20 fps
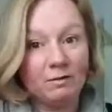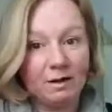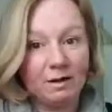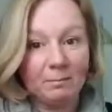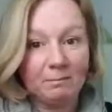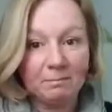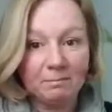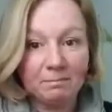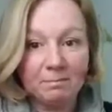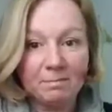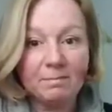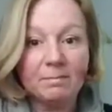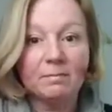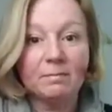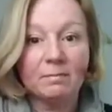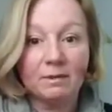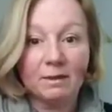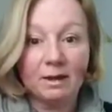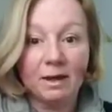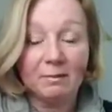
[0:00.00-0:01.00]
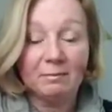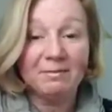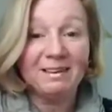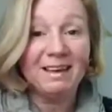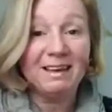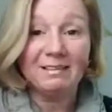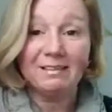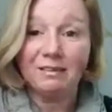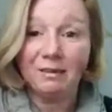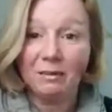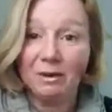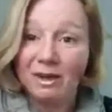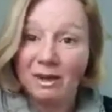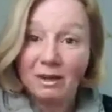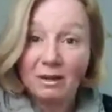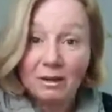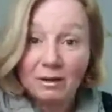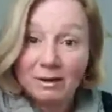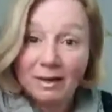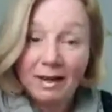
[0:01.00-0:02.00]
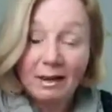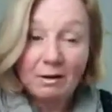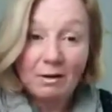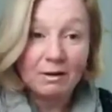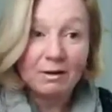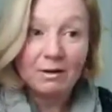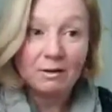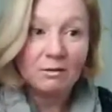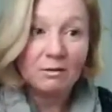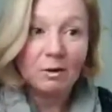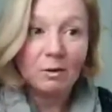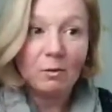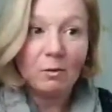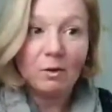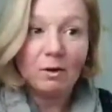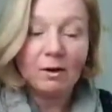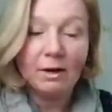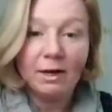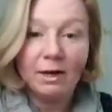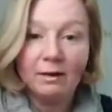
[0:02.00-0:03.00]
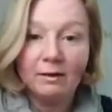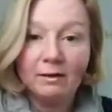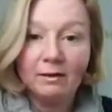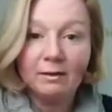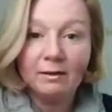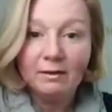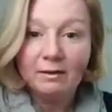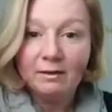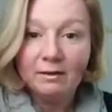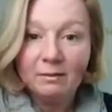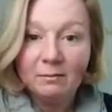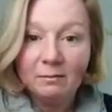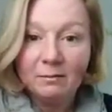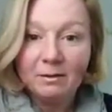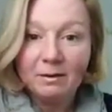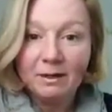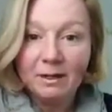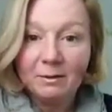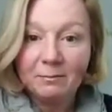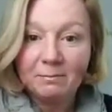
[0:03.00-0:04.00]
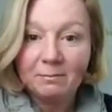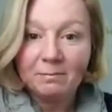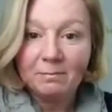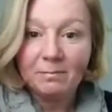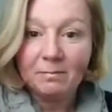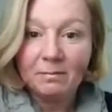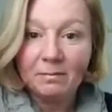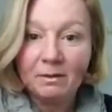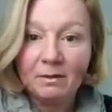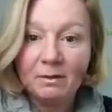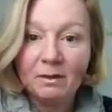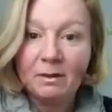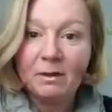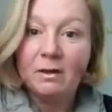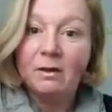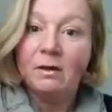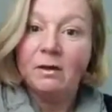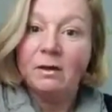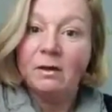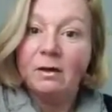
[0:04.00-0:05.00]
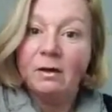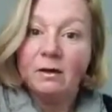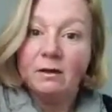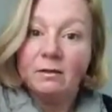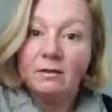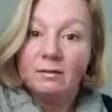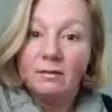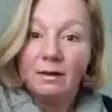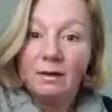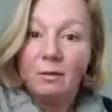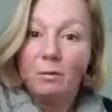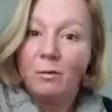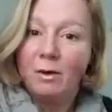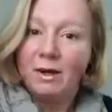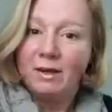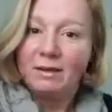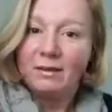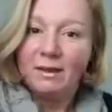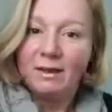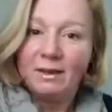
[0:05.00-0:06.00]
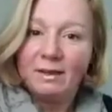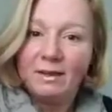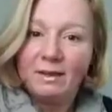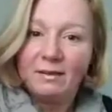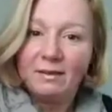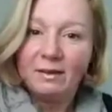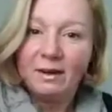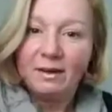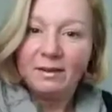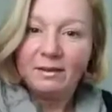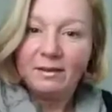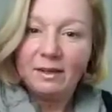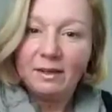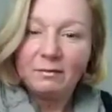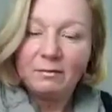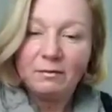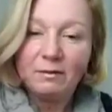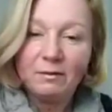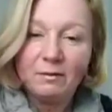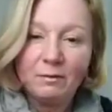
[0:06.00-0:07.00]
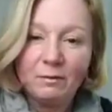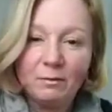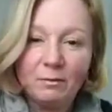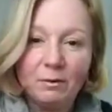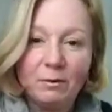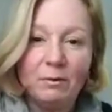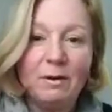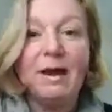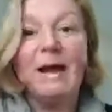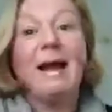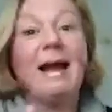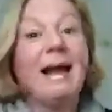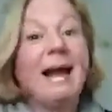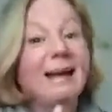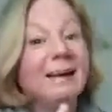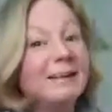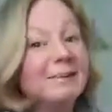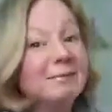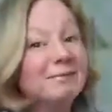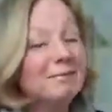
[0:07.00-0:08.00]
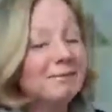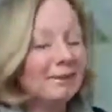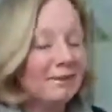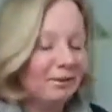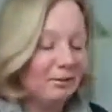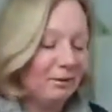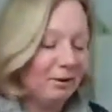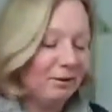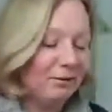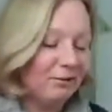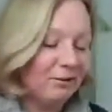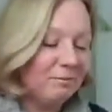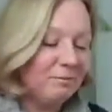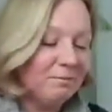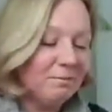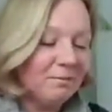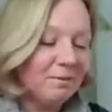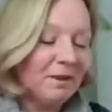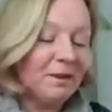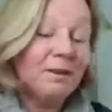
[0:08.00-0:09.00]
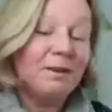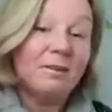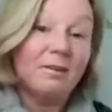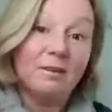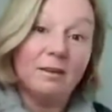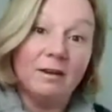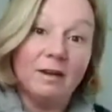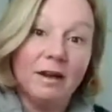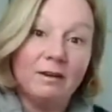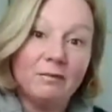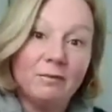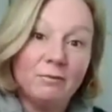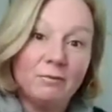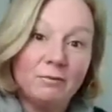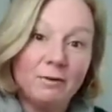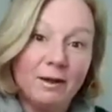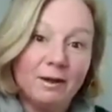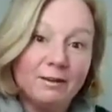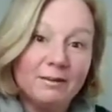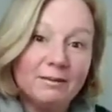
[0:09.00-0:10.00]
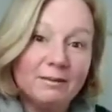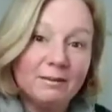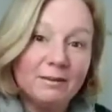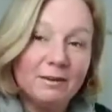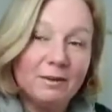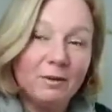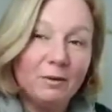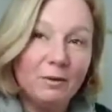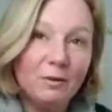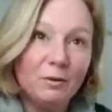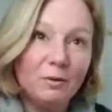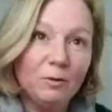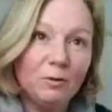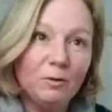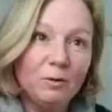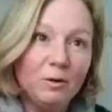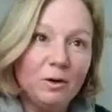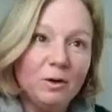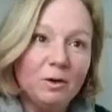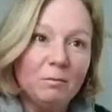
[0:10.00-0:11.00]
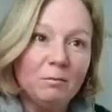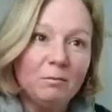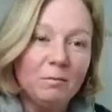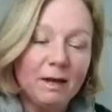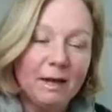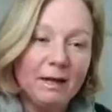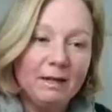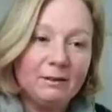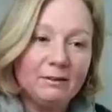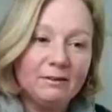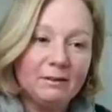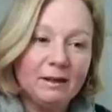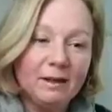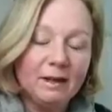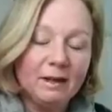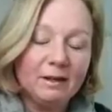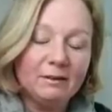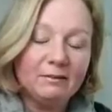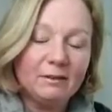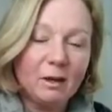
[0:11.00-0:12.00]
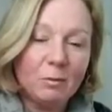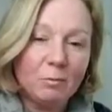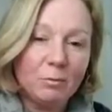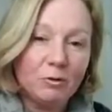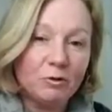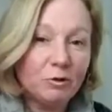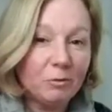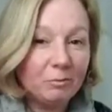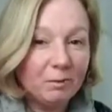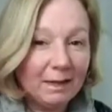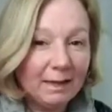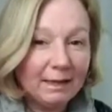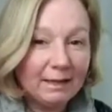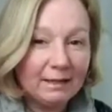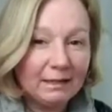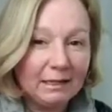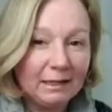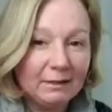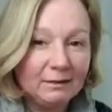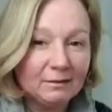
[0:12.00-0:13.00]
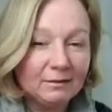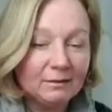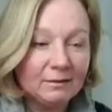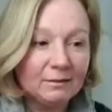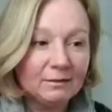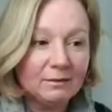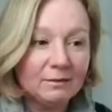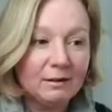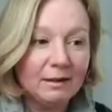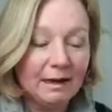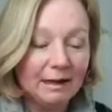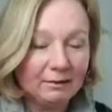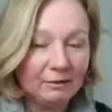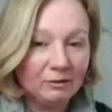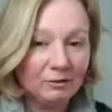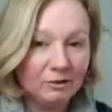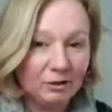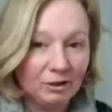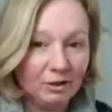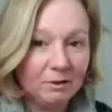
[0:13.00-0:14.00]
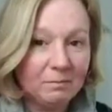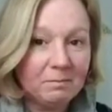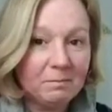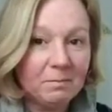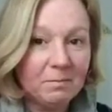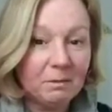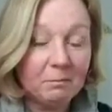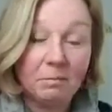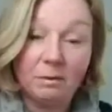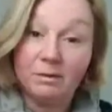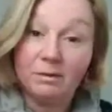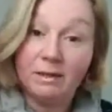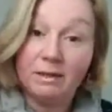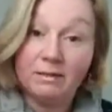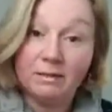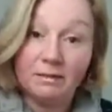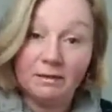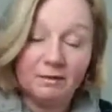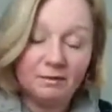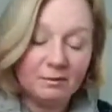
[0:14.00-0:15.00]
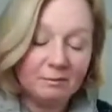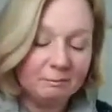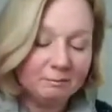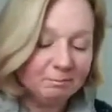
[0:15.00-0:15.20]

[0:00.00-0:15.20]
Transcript: again? Okay, yeah, sorry, it cut out. I don't know why. But yeah. Sarah, where did I get the idea for this quilt? Ah, good question. So I have a friend who made a temperature blanket last year, but knitted.